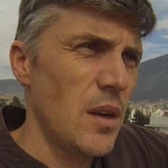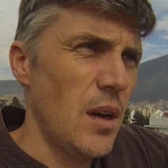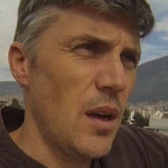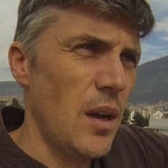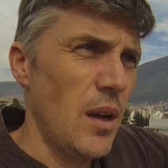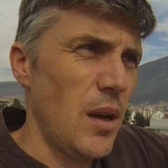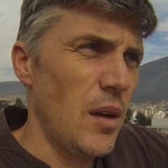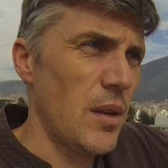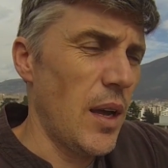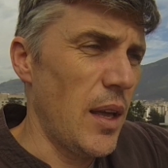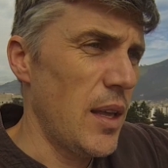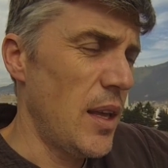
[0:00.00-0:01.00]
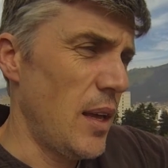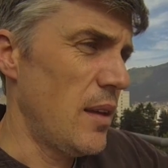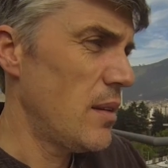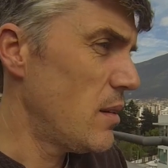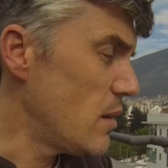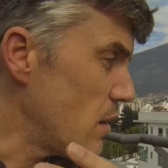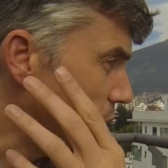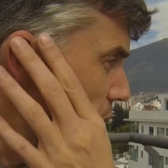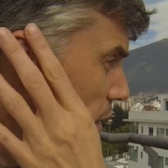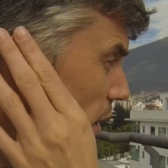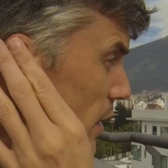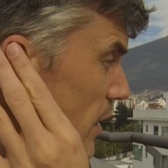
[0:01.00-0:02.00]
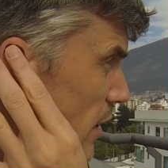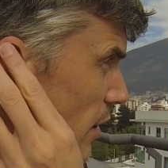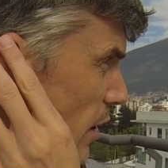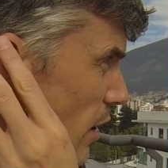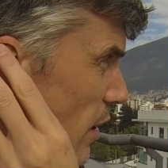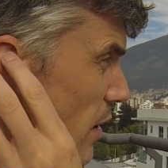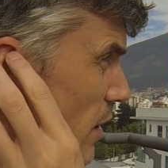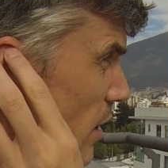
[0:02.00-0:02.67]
I got hit in the ear,